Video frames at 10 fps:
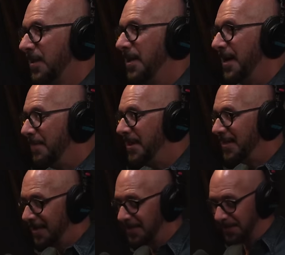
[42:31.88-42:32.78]
Yeah. I mean,
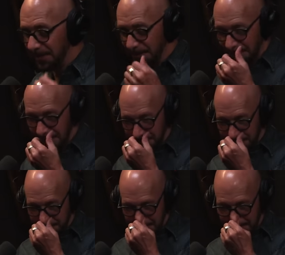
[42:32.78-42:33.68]
that that's another kind of
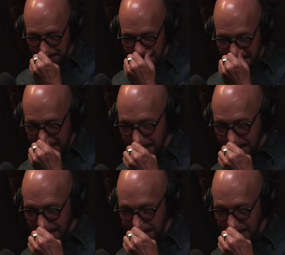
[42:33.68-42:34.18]
philosophy.